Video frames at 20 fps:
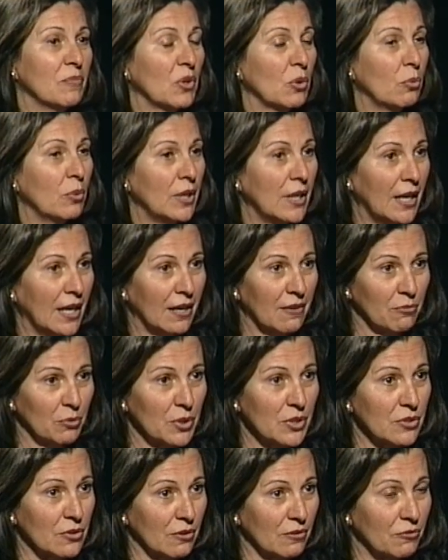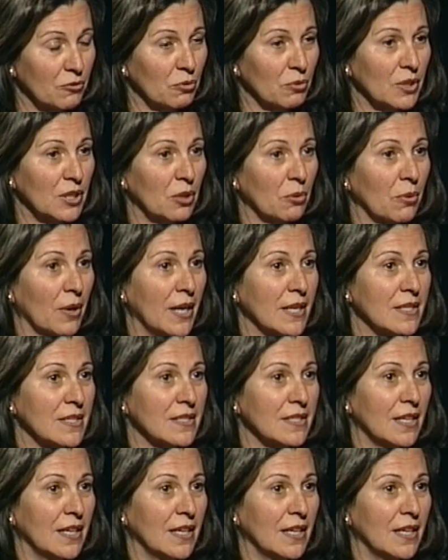We have reserved treaty rights to